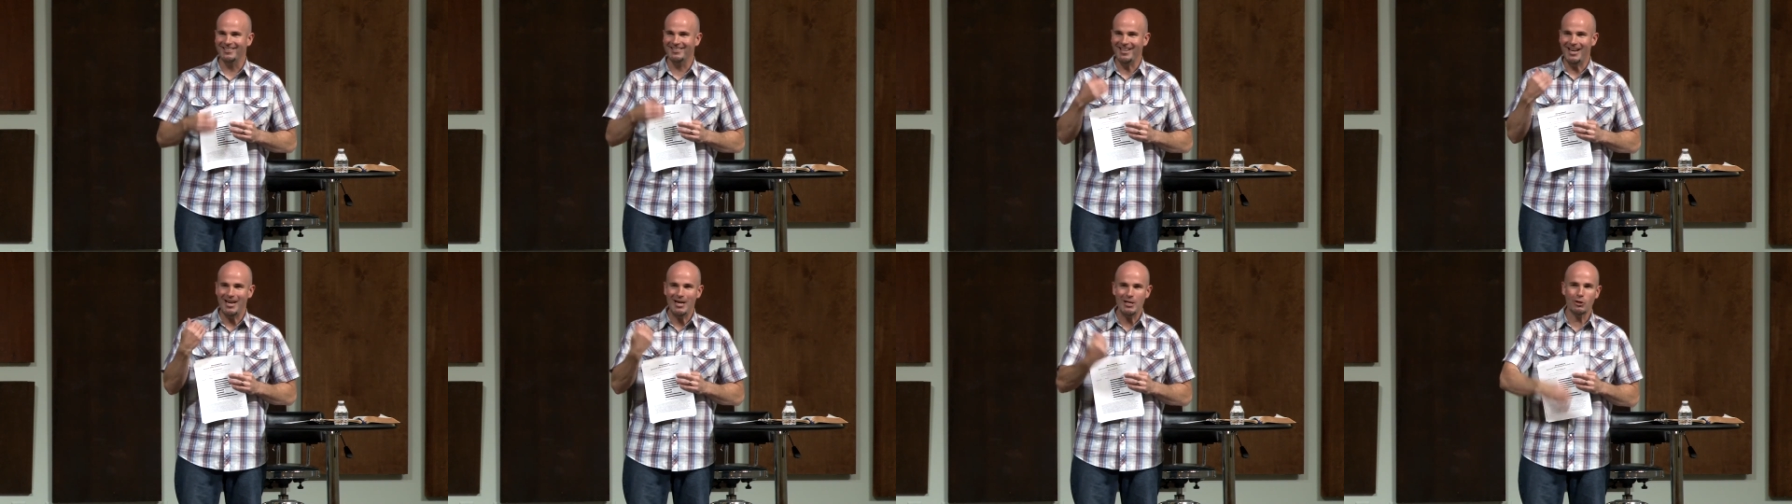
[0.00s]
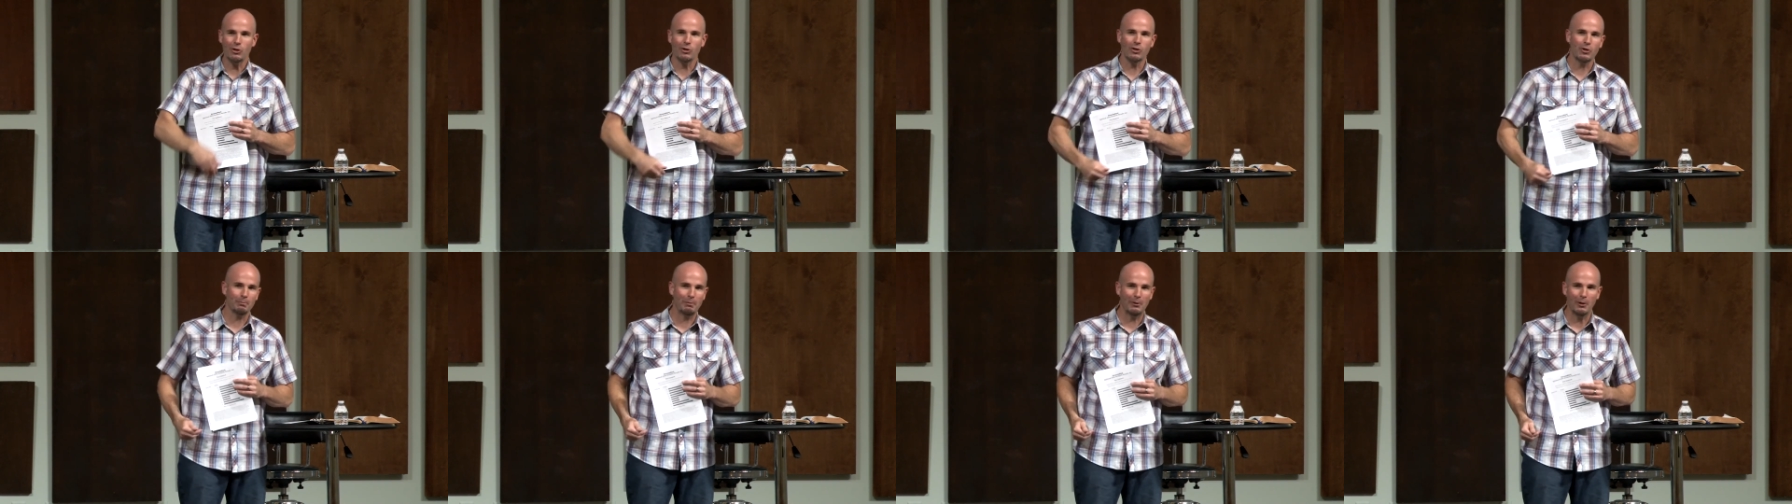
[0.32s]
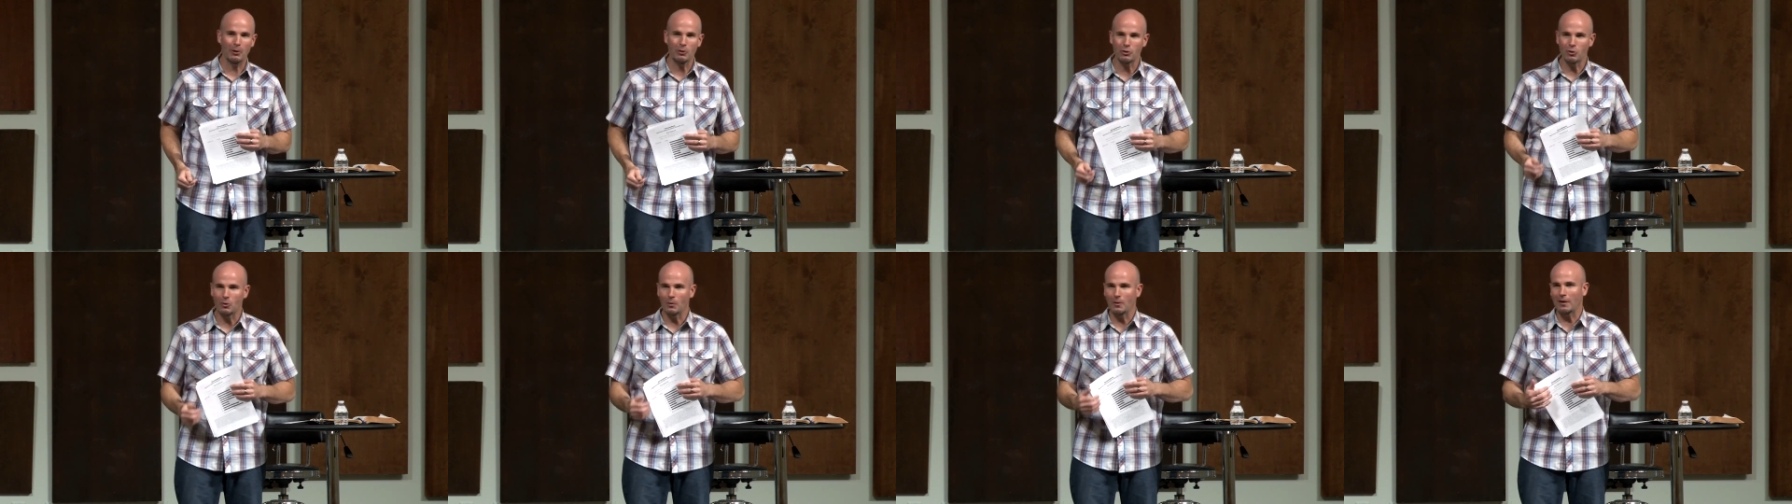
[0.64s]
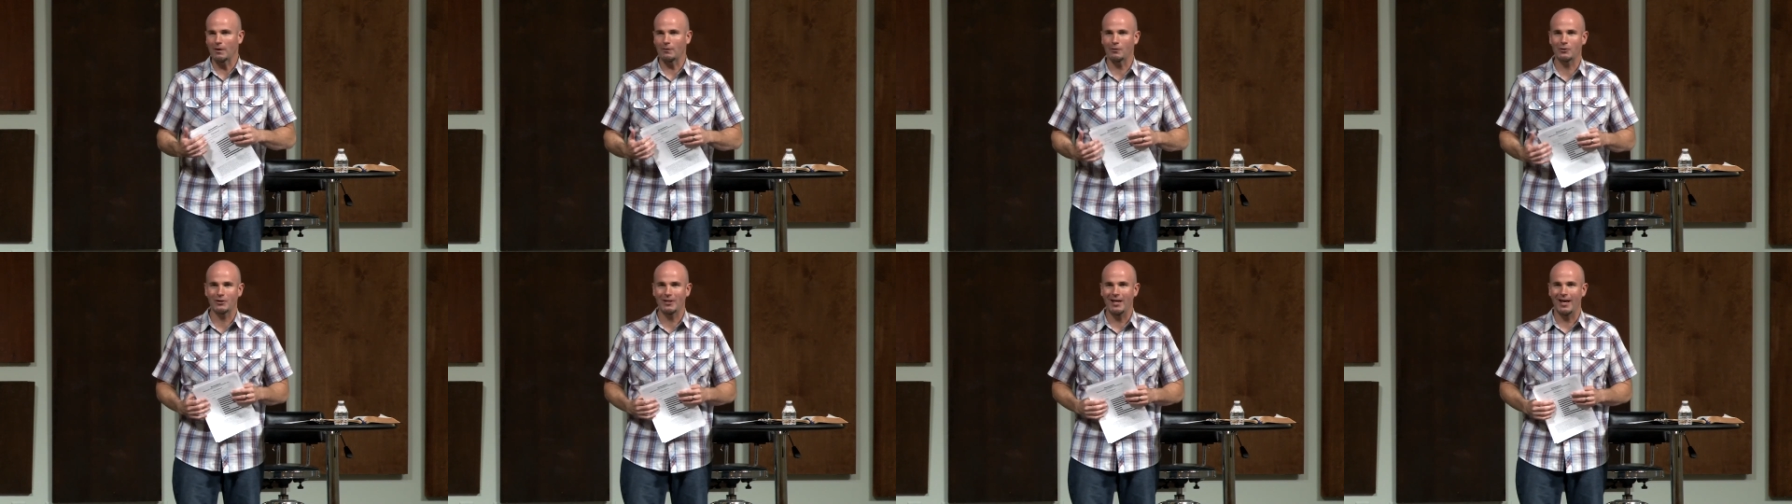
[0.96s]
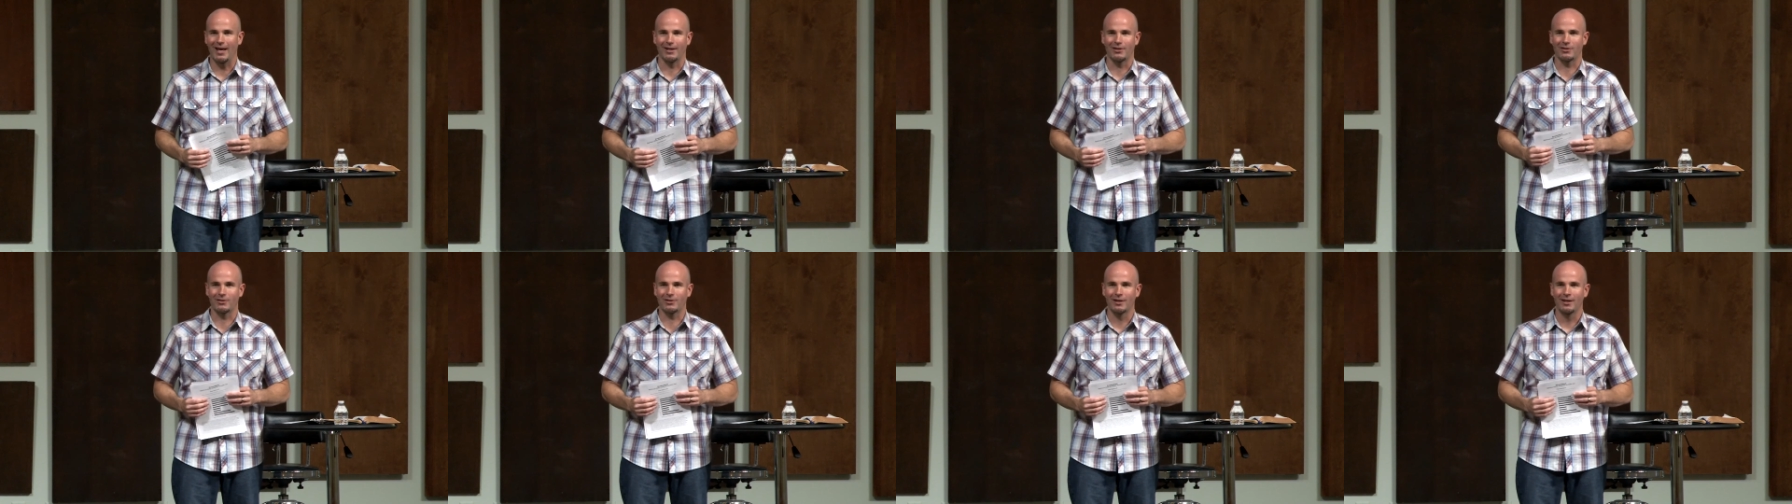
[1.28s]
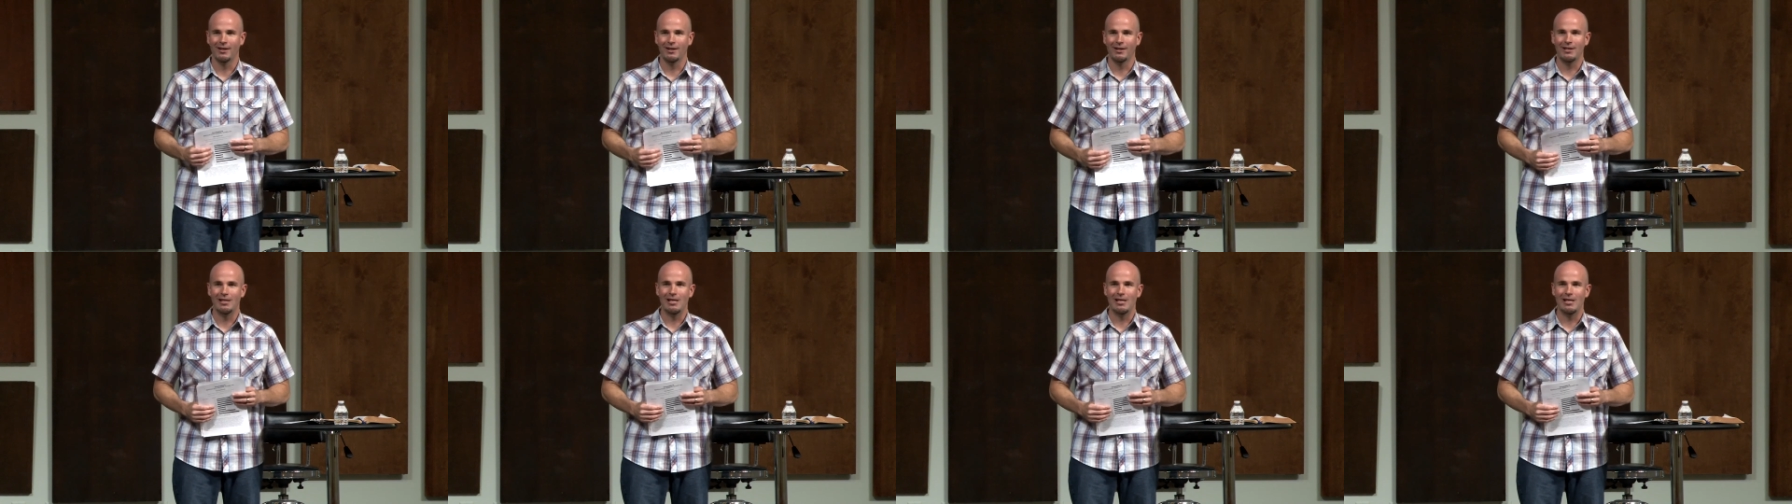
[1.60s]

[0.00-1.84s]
take your spiritual gifts test.